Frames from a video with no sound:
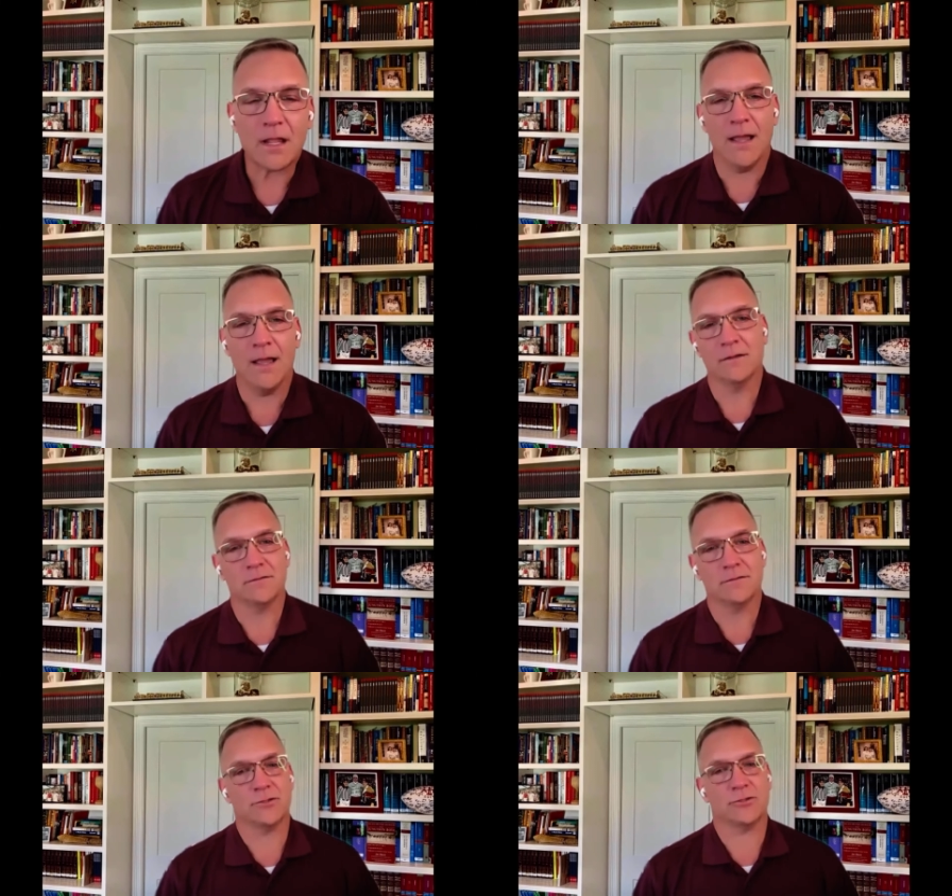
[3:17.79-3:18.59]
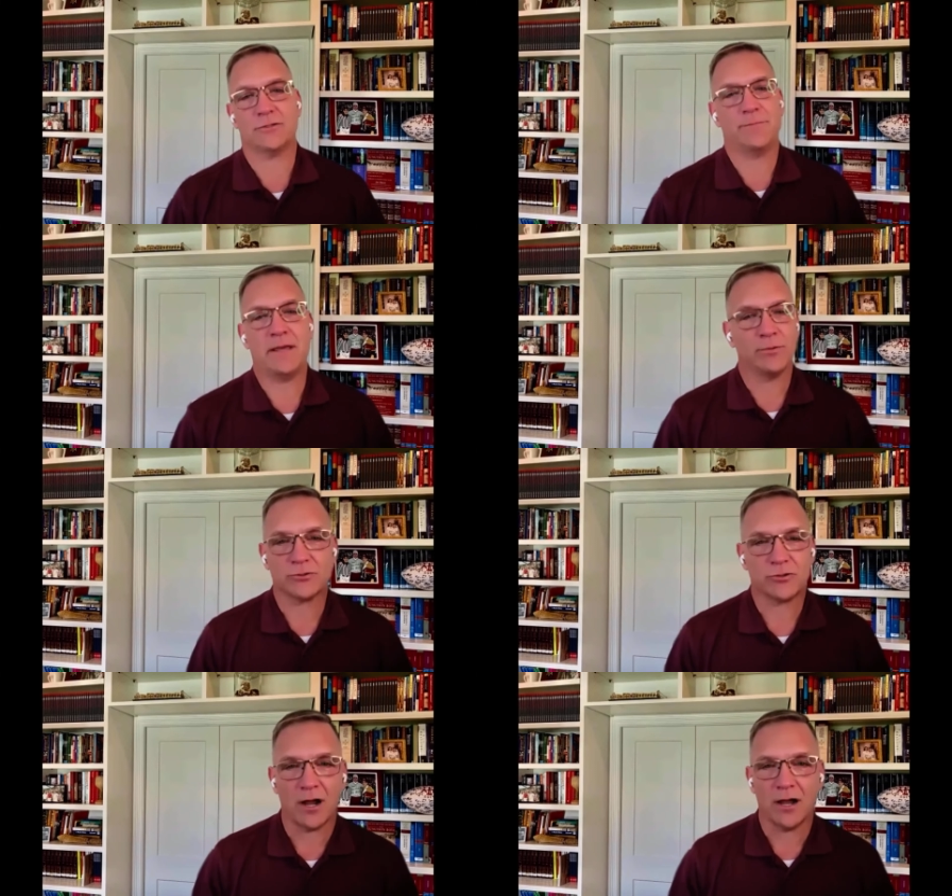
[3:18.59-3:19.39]
and just people
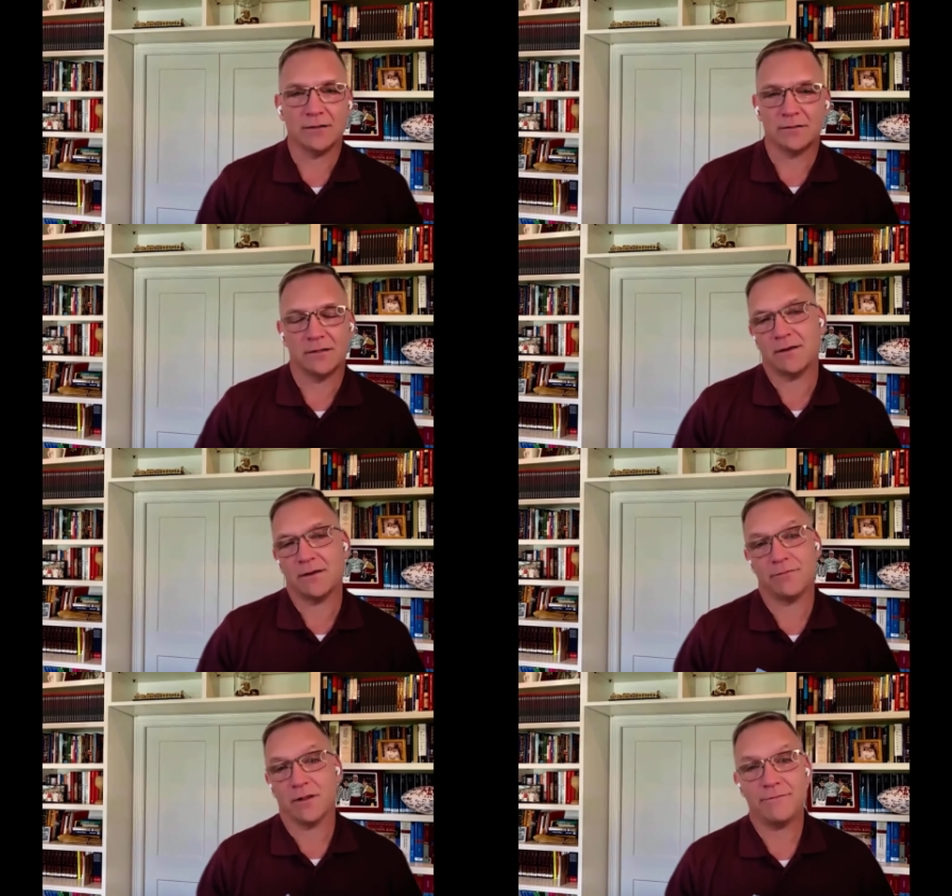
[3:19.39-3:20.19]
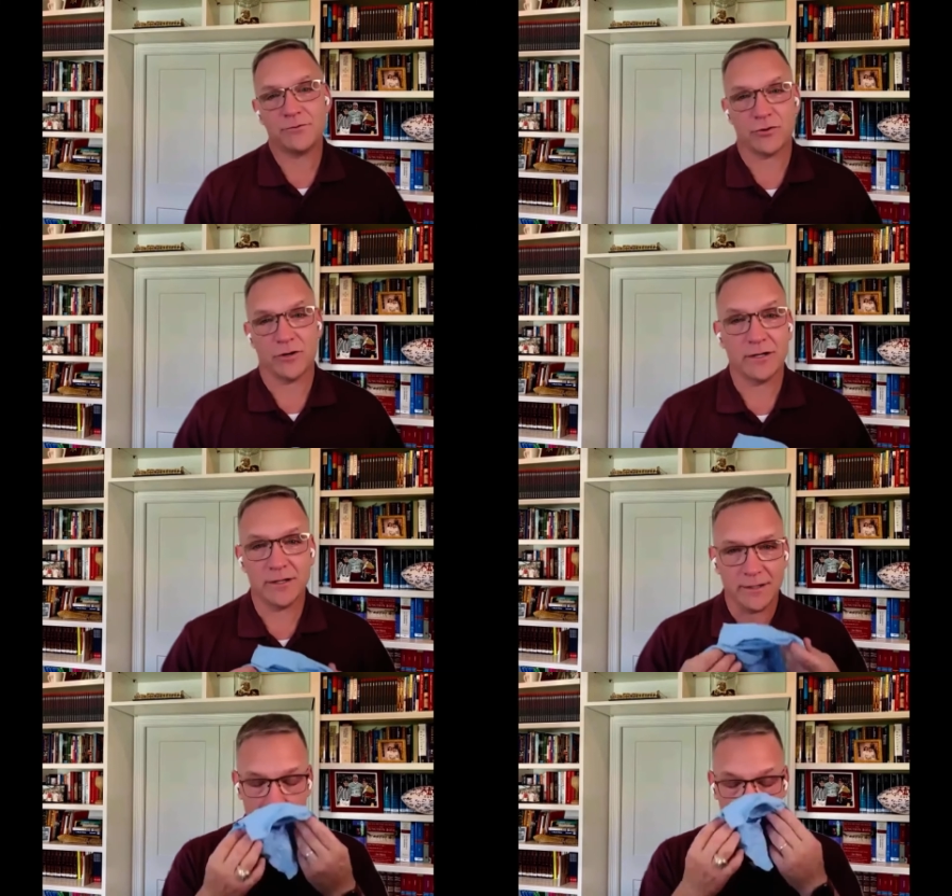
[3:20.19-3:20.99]
trying to have left
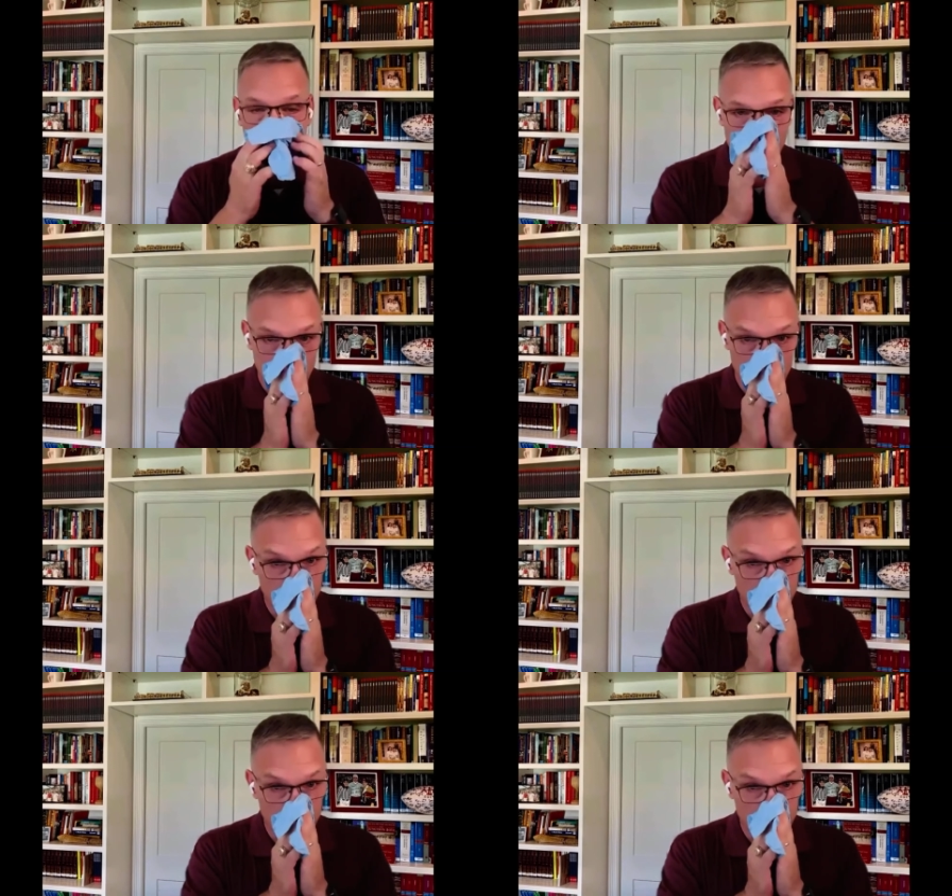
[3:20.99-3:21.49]
Trinity that